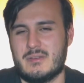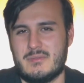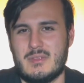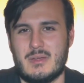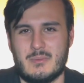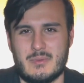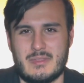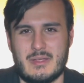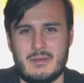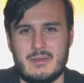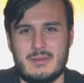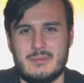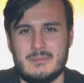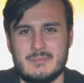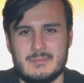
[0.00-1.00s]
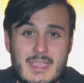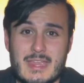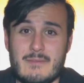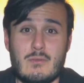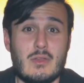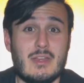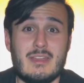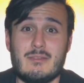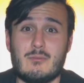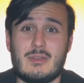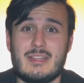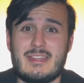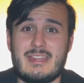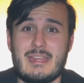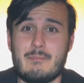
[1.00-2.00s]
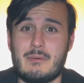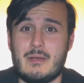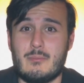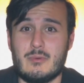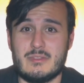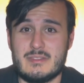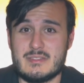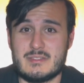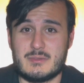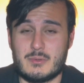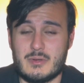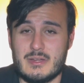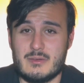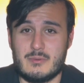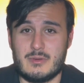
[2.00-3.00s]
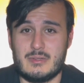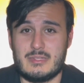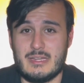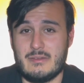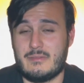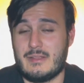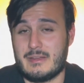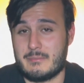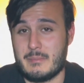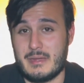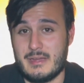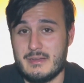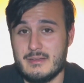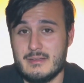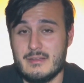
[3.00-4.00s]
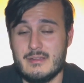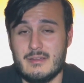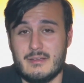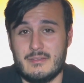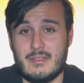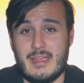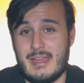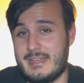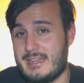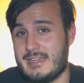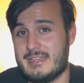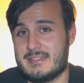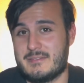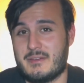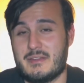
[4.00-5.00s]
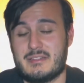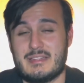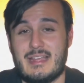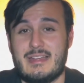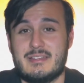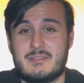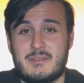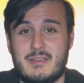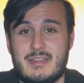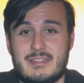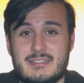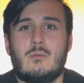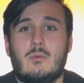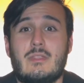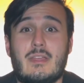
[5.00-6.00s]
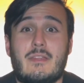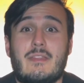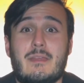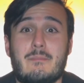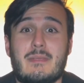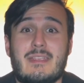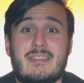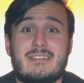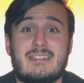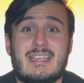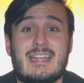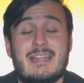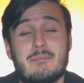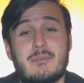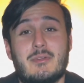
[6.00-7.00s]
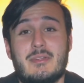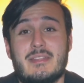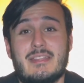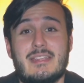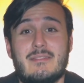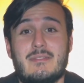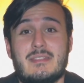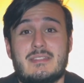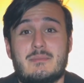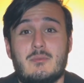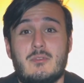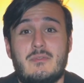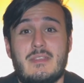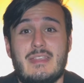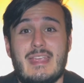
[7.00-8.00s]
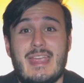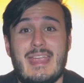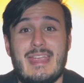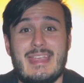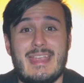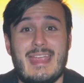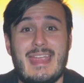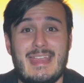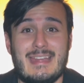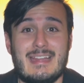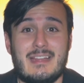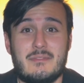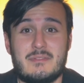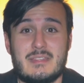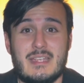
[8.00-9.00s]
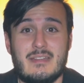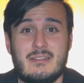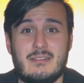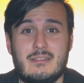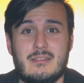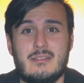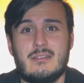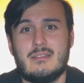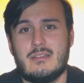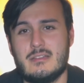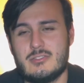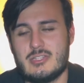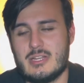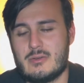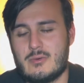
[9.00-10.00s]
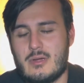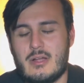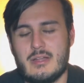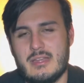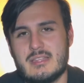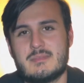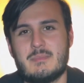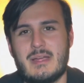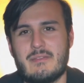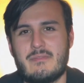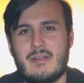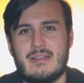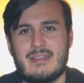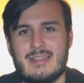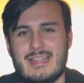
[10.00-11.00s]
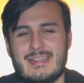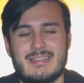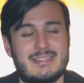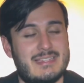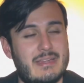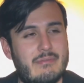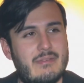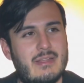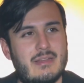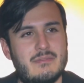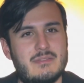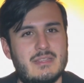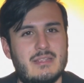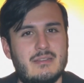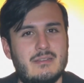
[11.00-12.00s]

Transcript: done without it. If you didn't really keep up with this story in real life like me, the ending is very satisfying. So with all that being said, I'm going to give this movie a 8 out of 10. A general audience might find it like a 7 out of 10,